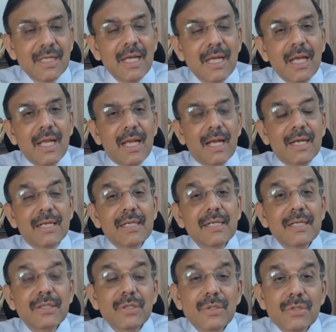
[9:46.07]
and relate
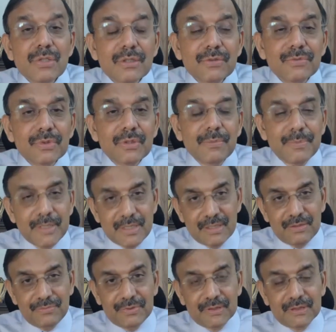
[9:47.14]
yourself to the patient
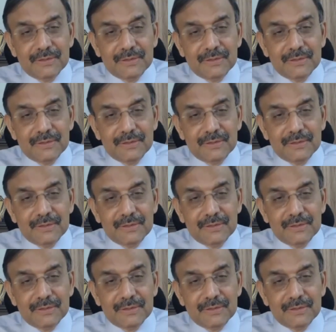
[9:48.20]
first.